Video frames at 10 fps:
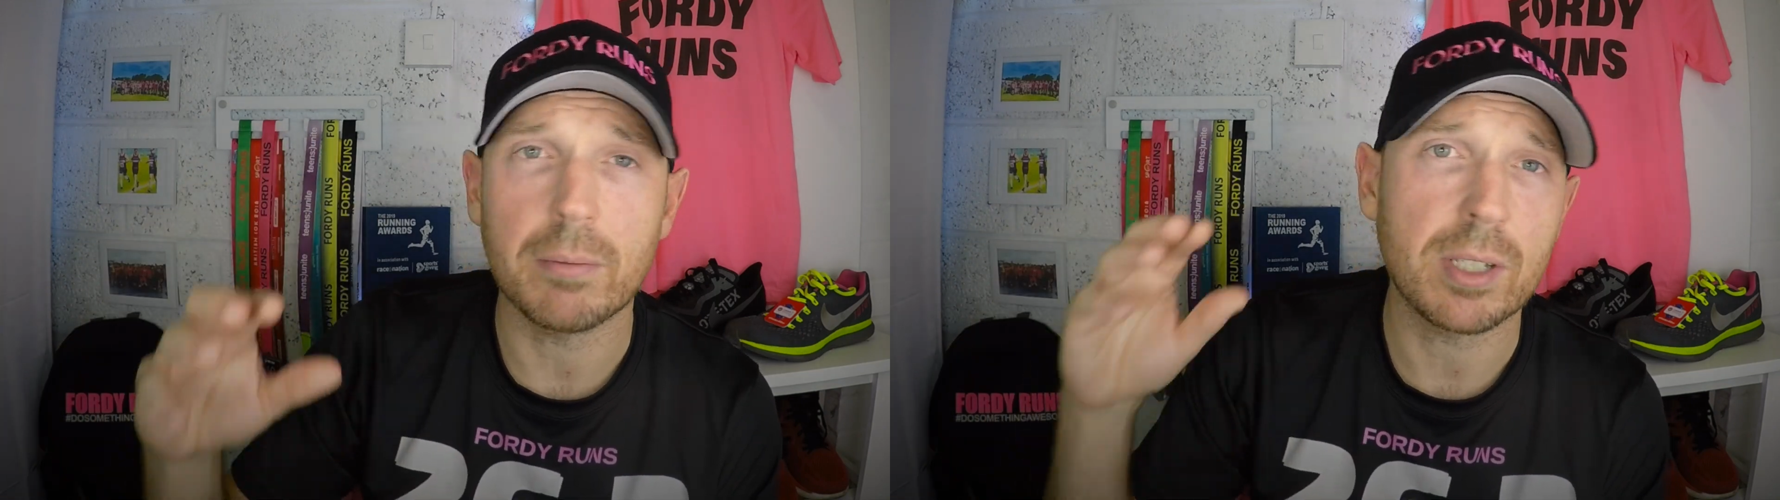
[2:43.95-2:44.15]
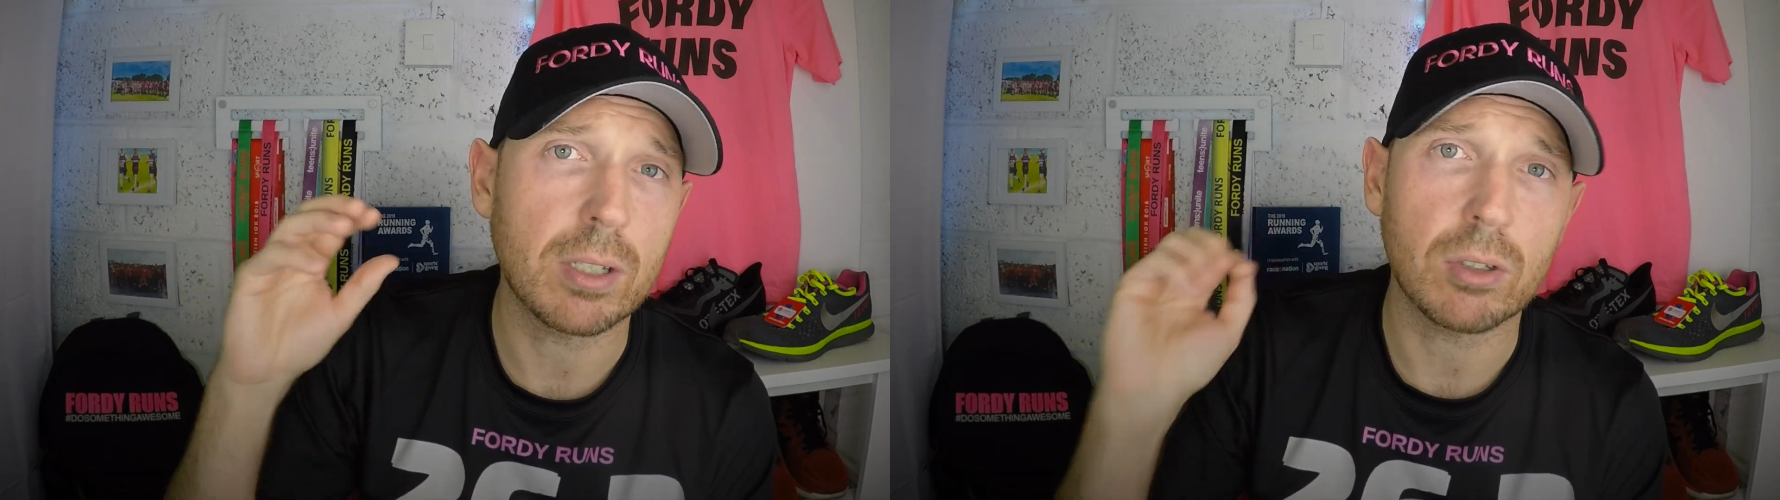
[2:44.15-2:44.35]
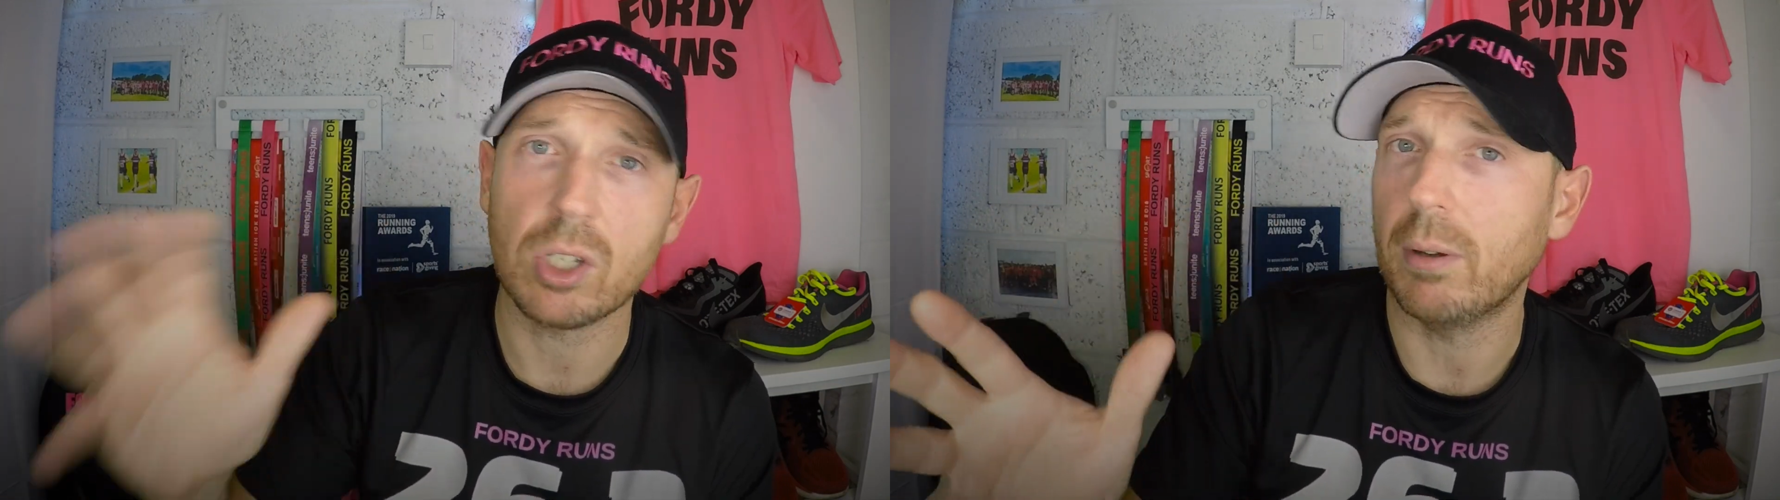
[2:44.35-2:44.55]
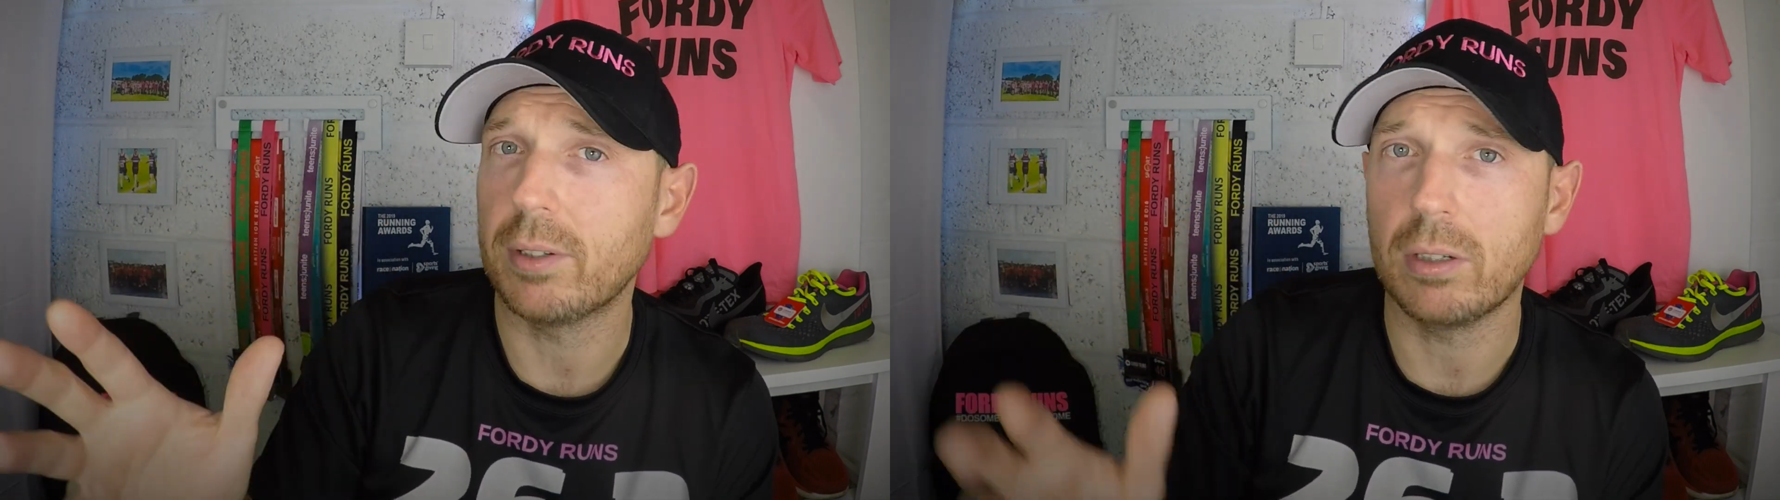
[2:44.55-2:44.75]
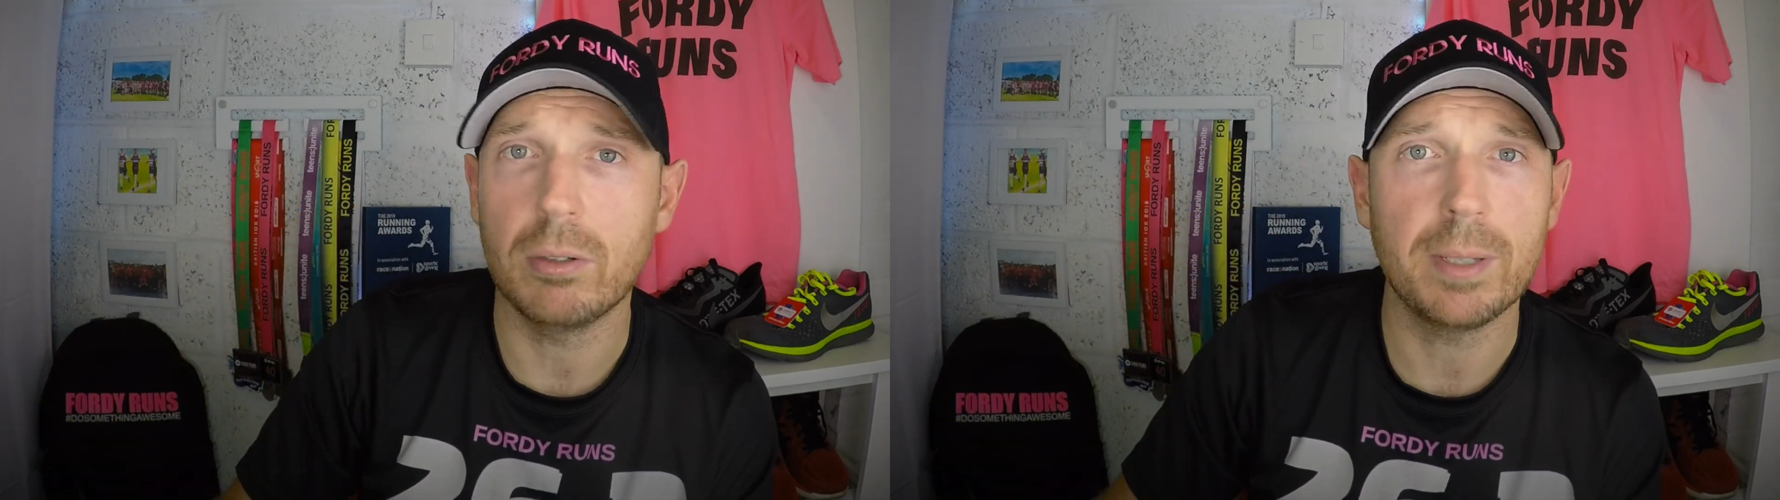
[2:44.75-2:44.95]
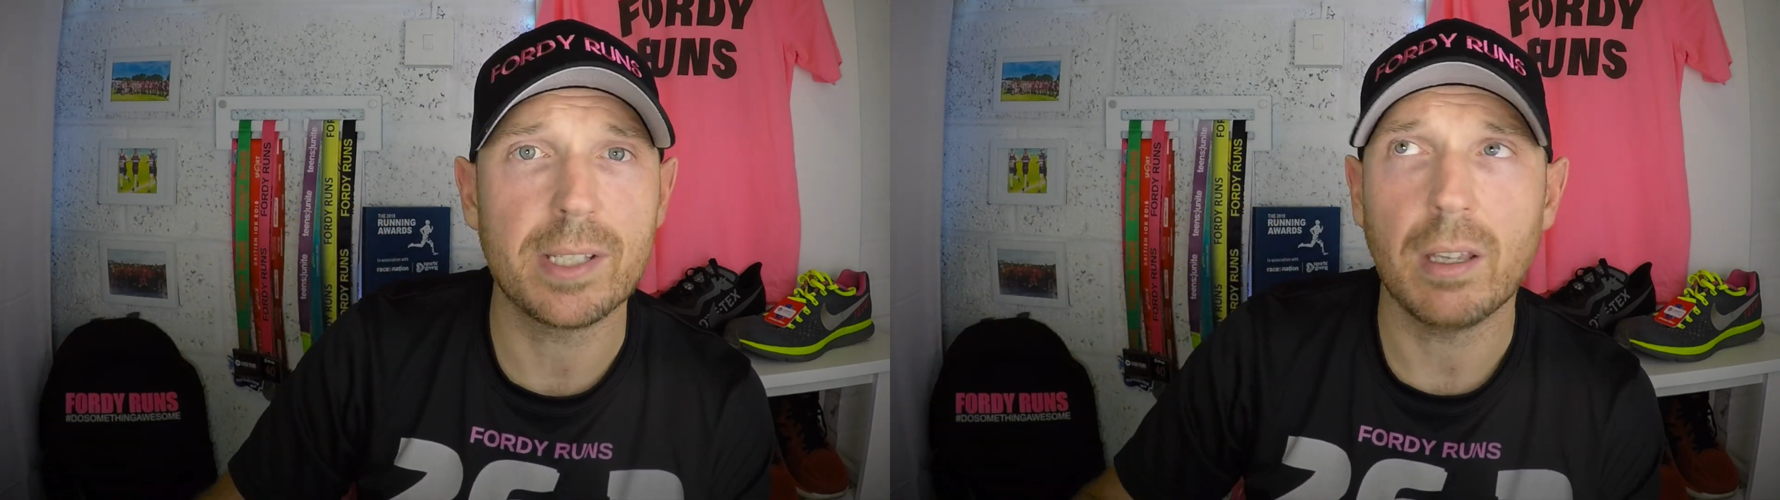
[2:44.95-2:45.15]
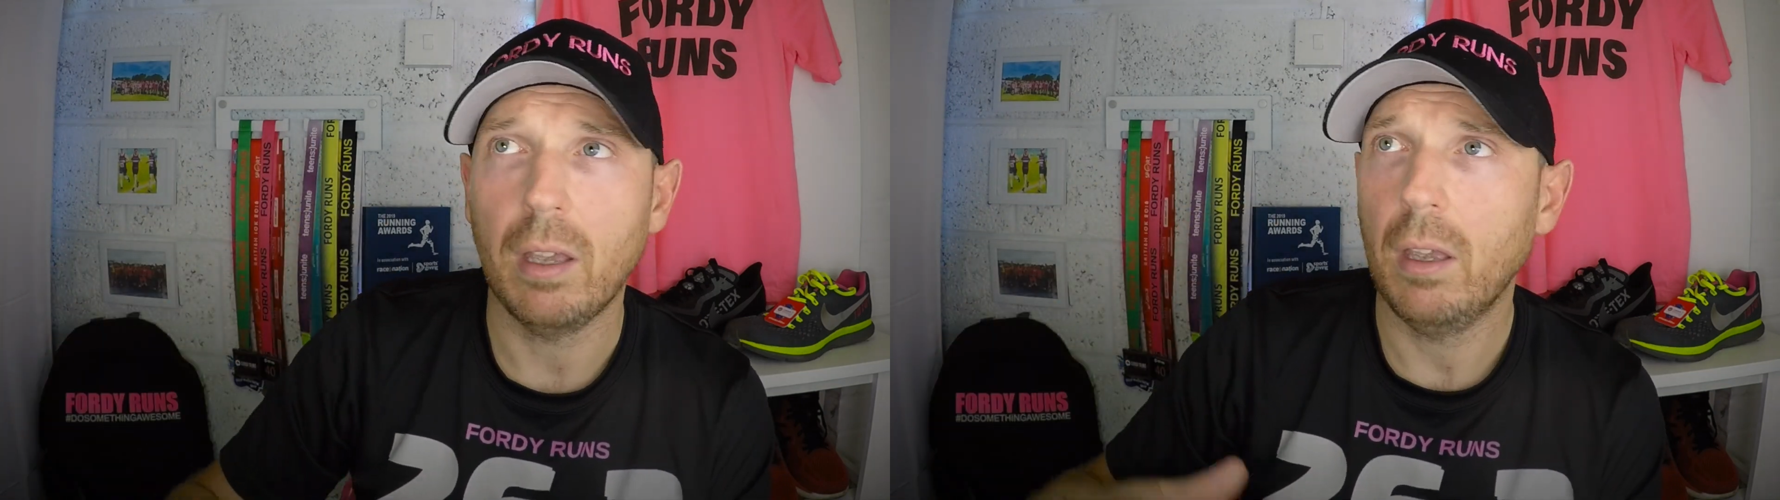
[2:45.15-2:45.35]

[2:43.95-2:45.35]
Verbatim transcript: which has got two hundred lumens.